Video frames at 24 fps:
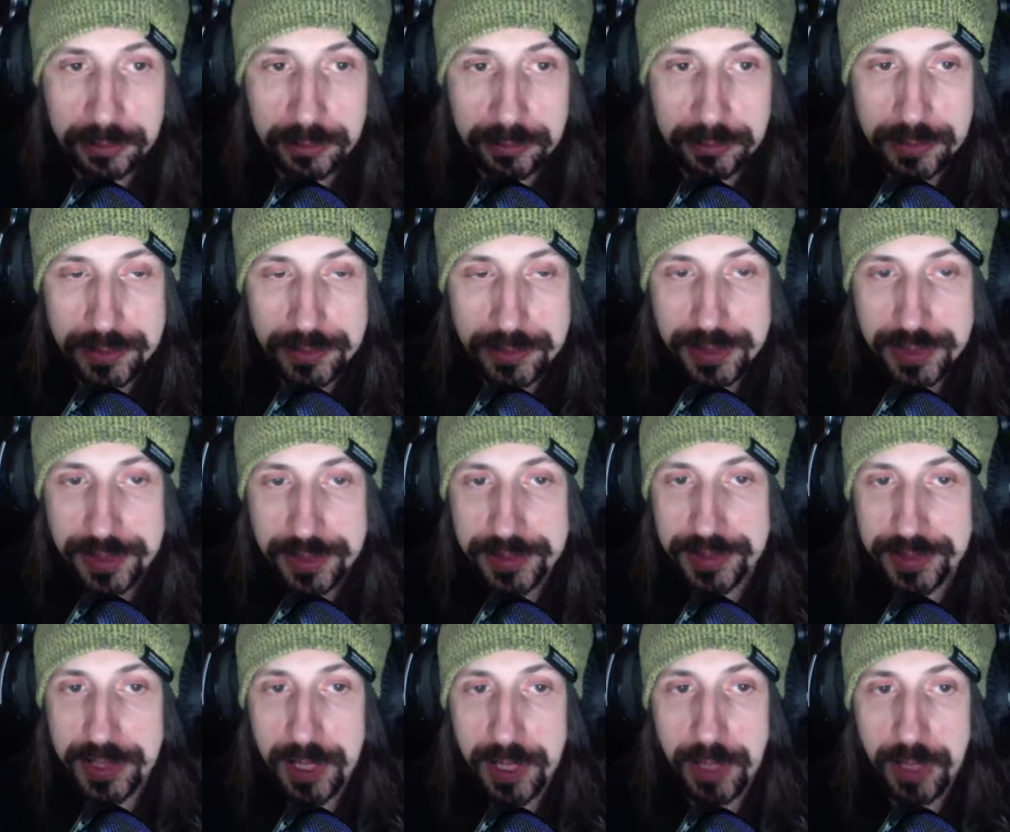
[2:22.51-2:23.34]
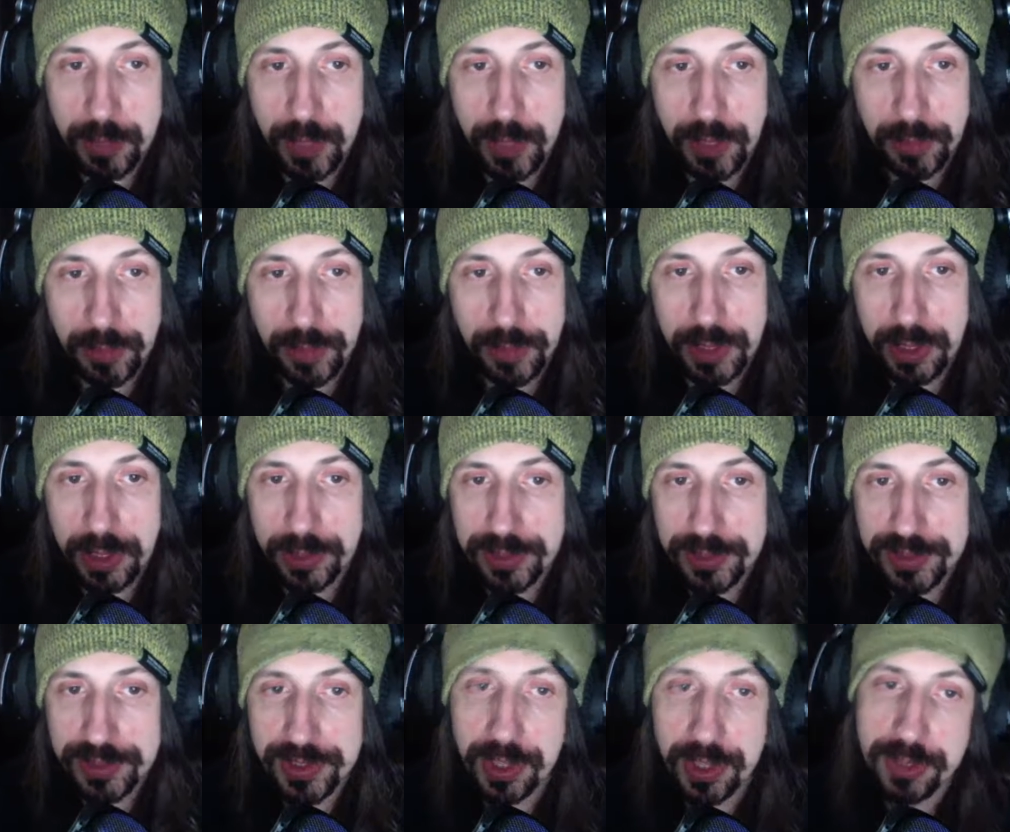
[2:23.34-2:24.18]
Whilst I scanned my
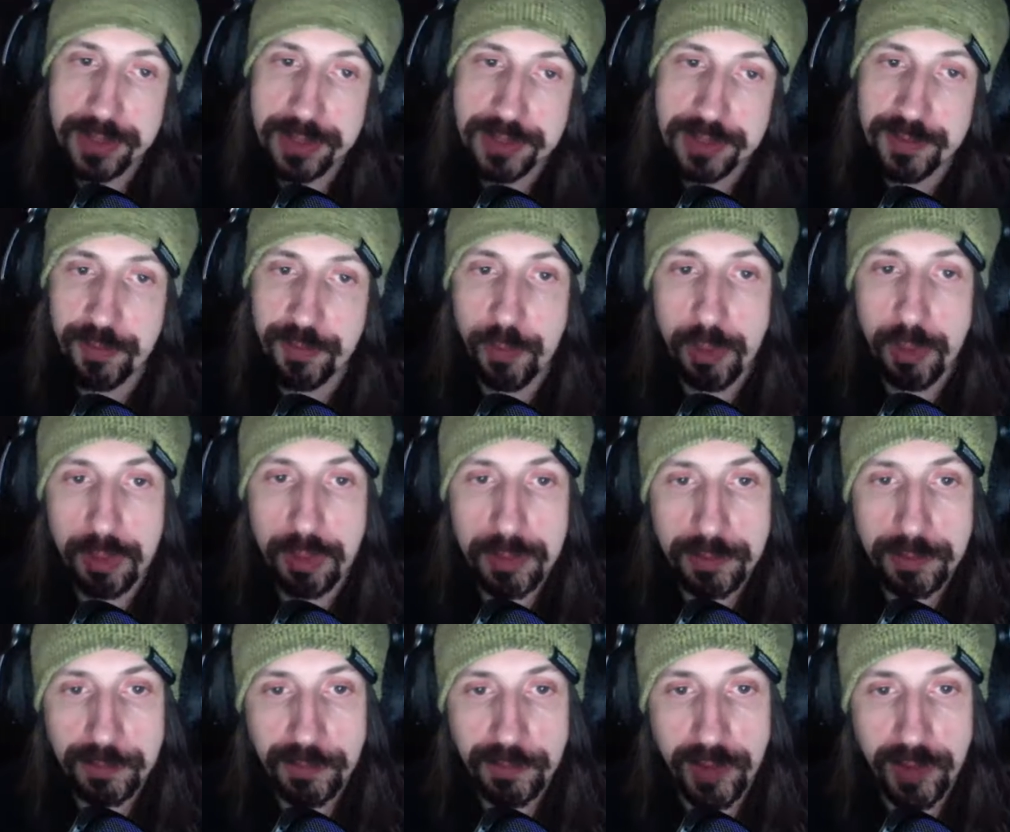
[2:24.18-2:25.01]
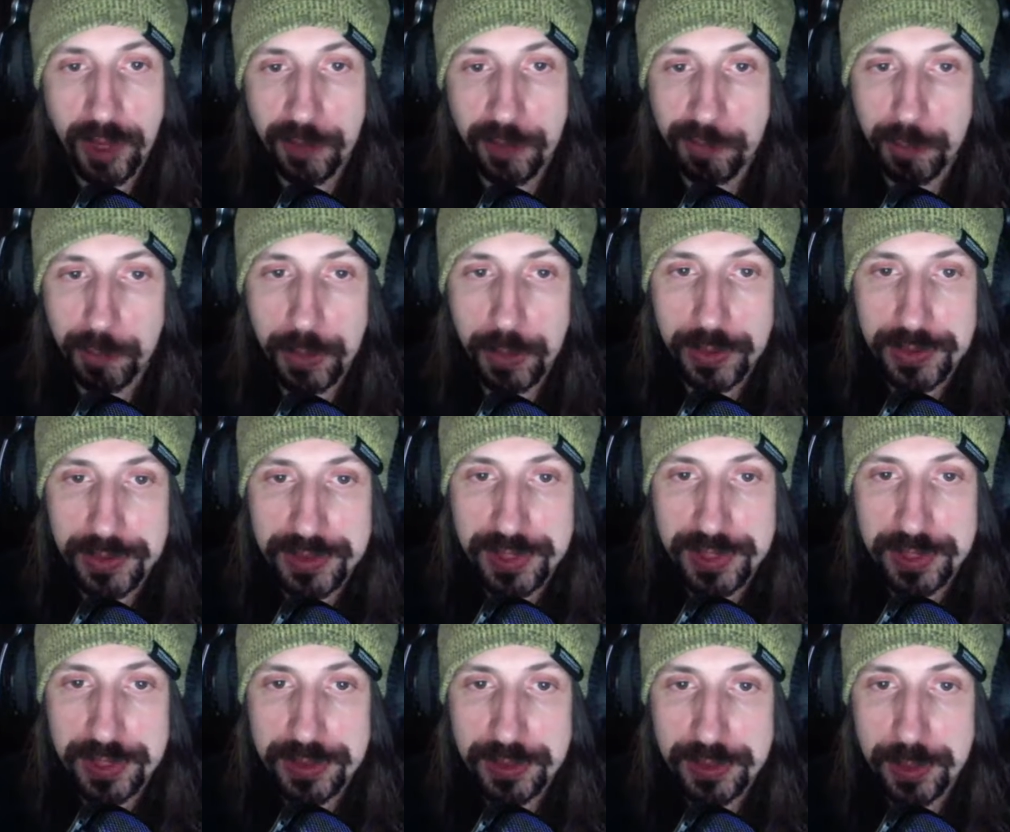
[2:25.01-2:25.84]
readouts, Scythes 4 and 5
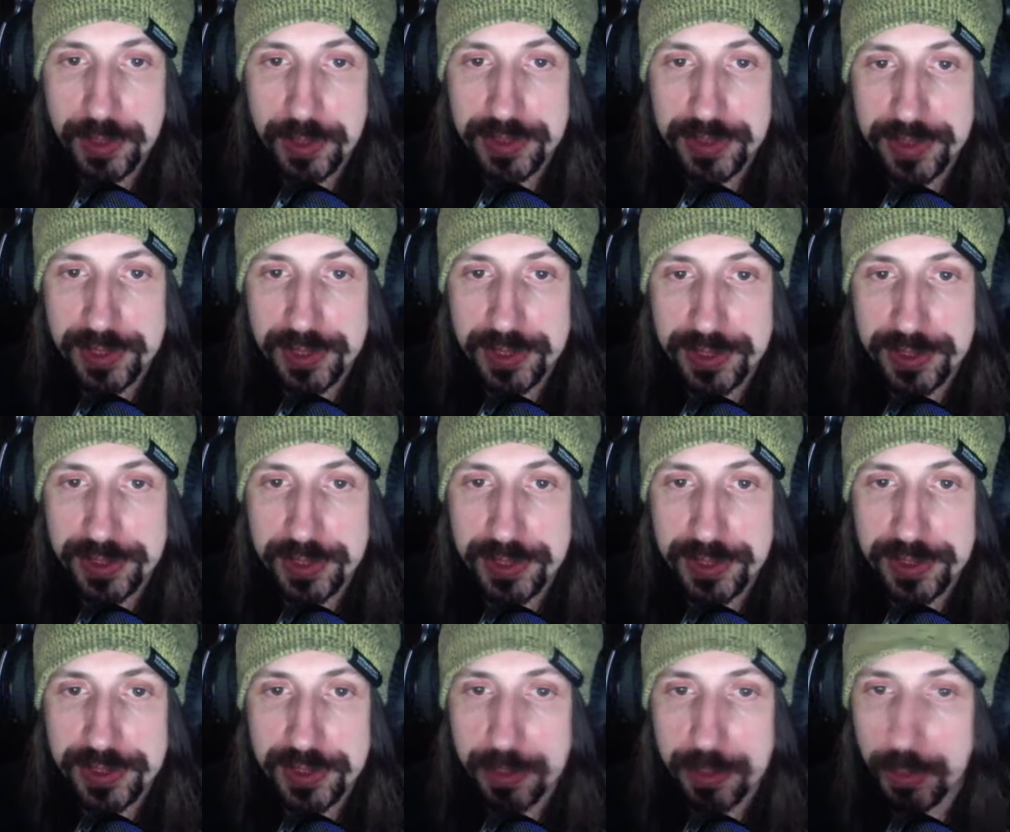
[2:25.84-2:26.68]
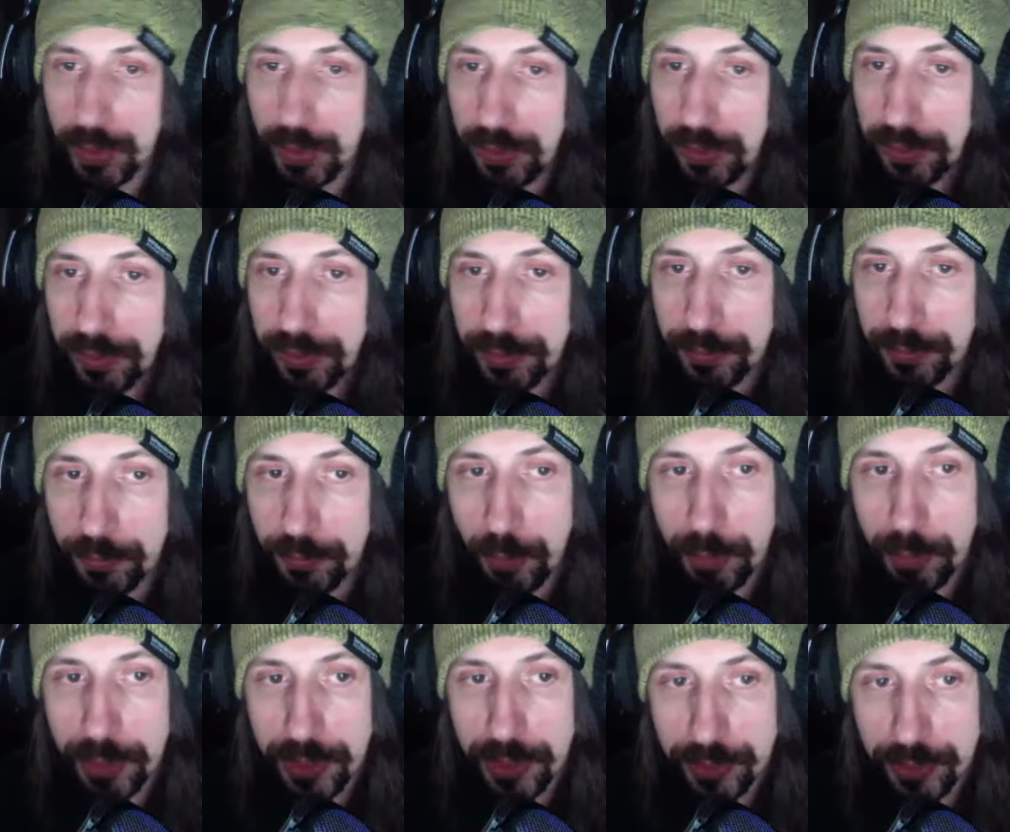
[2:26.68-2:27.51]
burst into existence and pulled into
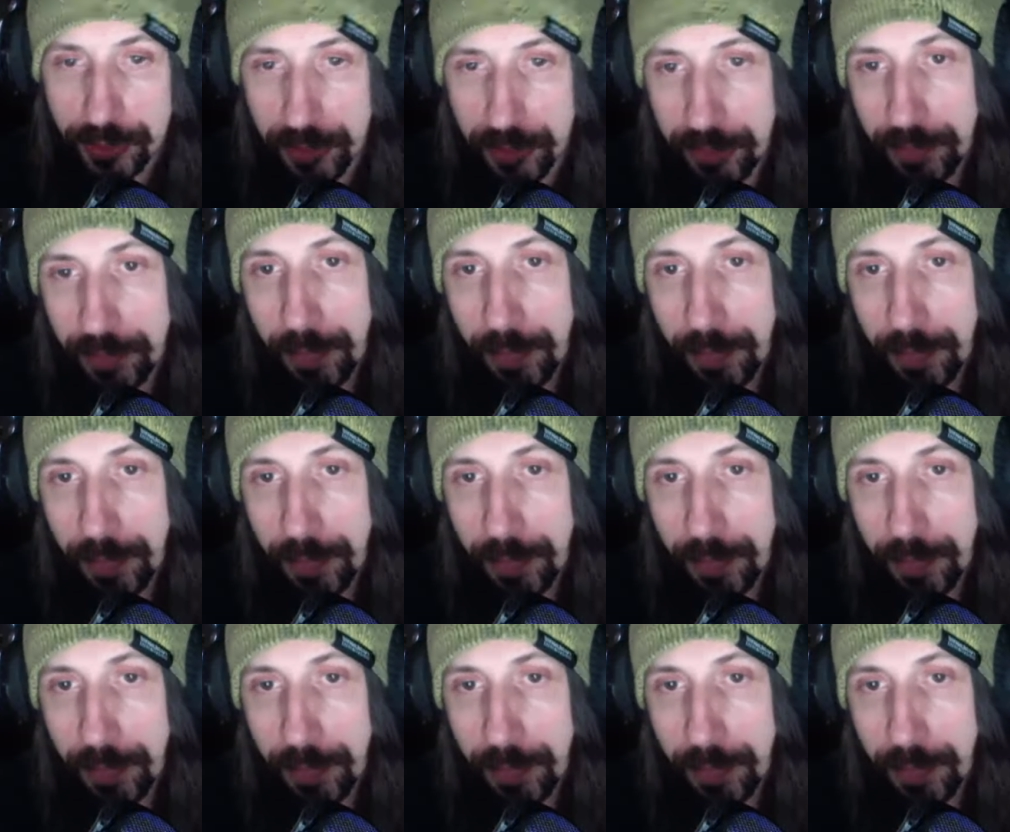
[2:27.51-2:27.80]
formation.